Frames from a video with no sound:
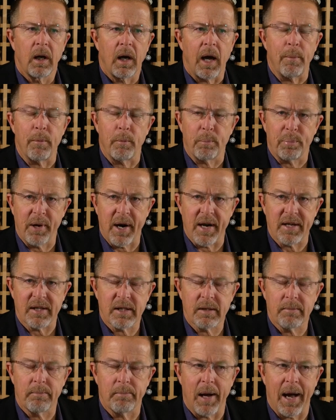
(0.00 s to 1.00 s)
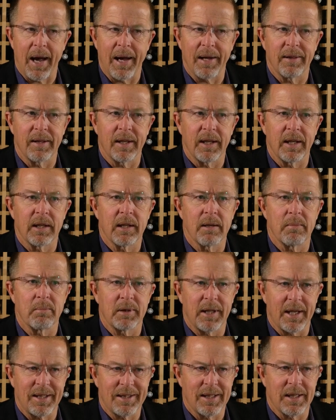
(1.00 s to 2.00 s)
impressed by the
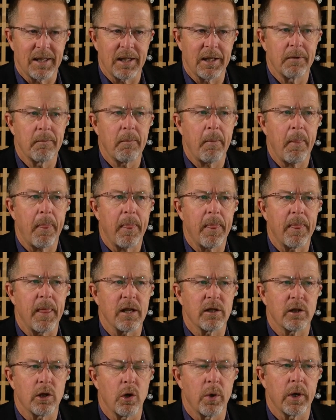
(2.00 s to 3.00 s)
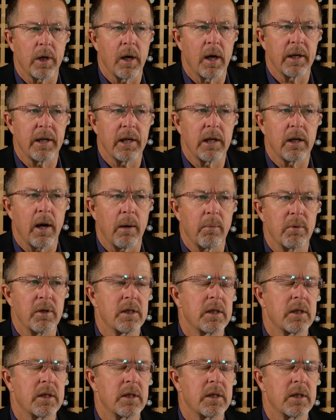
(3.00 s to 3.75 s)
complexity that's going on here.